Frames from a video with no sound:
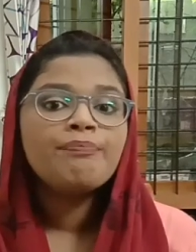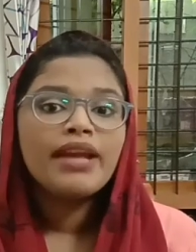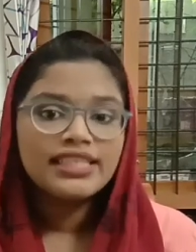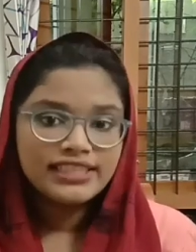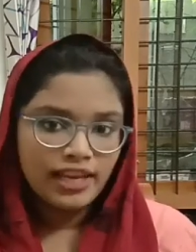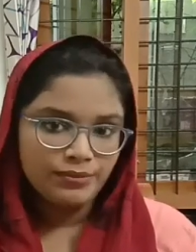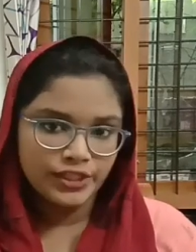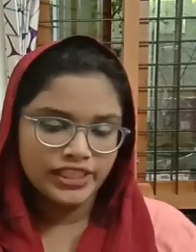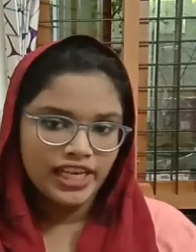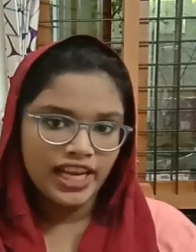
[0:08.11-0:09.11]
the best time
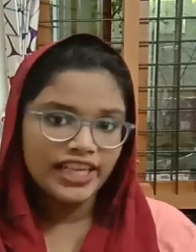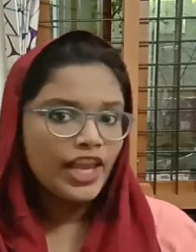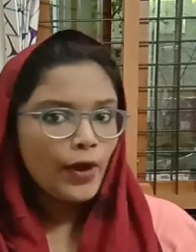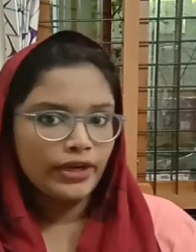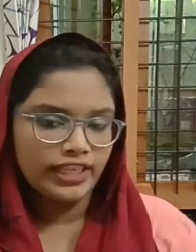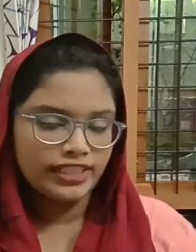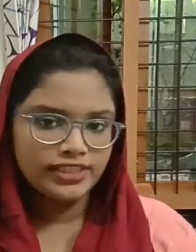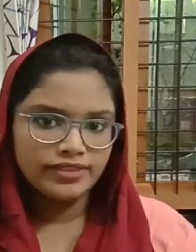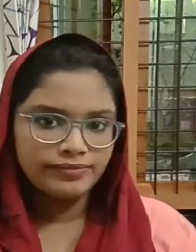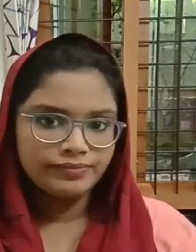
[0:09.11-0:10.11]
to study, day or night.